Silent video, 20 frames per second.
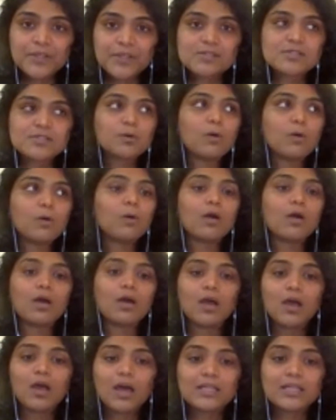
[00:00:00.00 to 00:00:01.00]
So
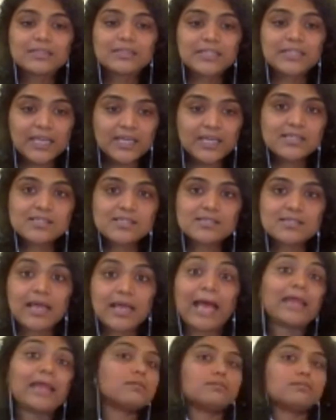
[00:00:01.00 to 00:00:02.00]

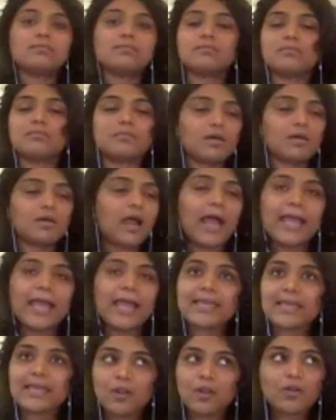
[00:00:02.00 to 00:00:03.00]
and I
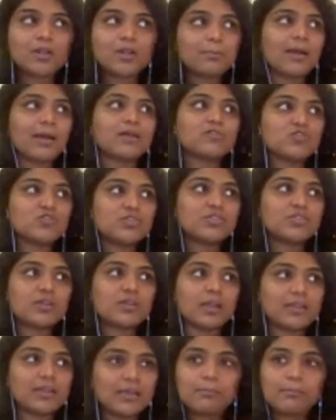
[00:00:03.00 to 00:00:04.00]
cannot imagine
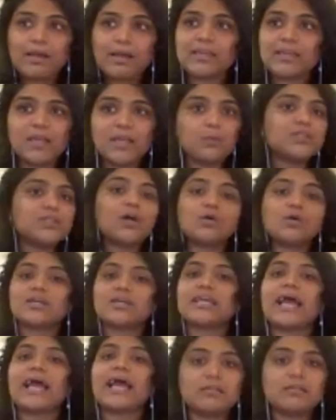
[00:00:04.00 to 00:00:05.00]
running my day without a
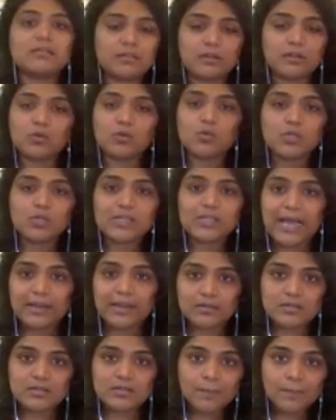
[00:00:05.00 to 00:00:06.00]
calendar, a Google
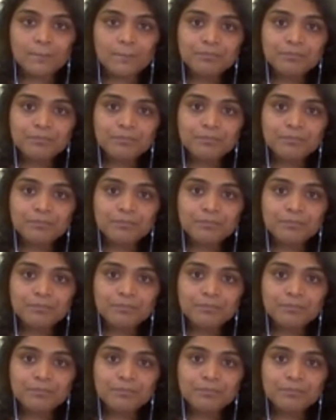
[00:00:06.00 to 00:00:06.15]
Calendar.